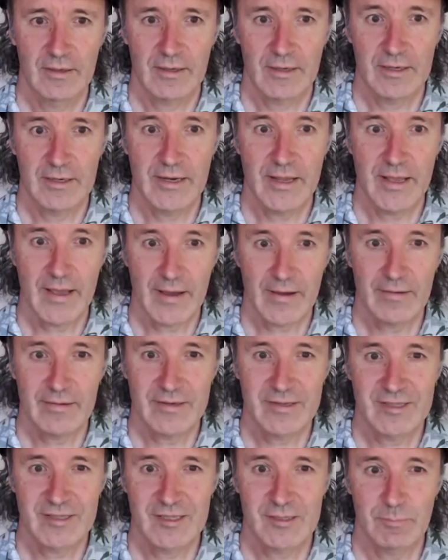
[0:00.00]
And now
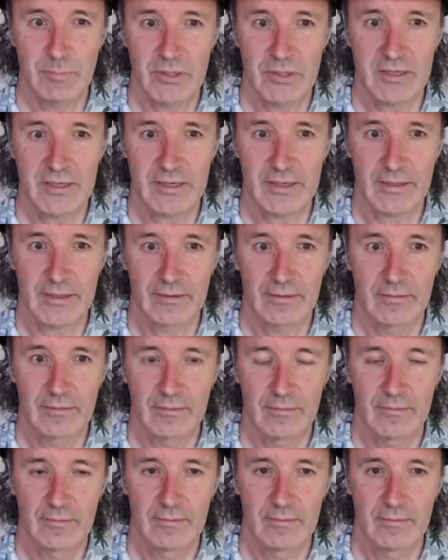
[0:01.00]
he's speaking.
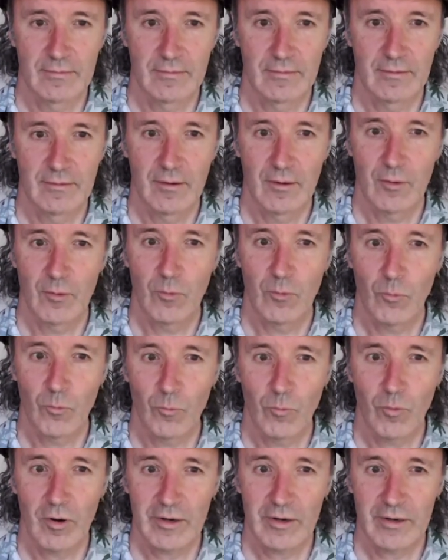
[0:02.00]

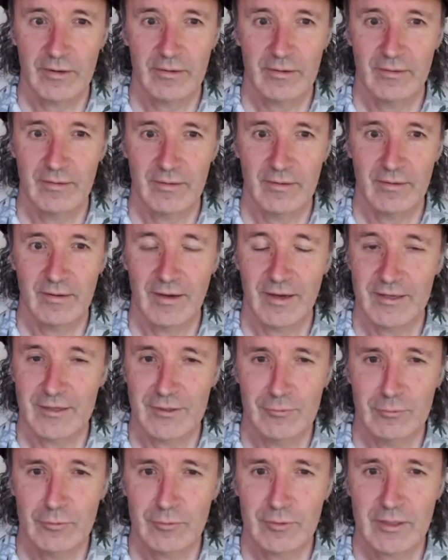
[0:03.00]
What are
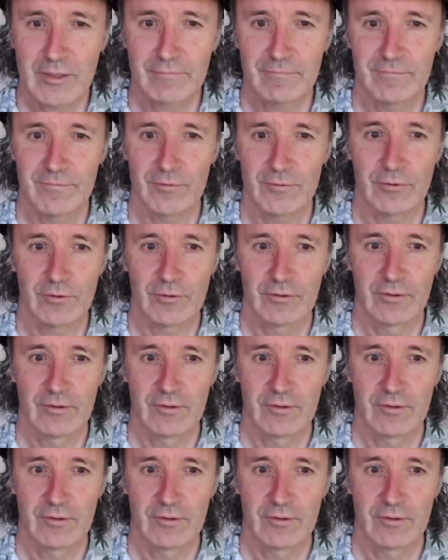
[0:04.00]
you looking for?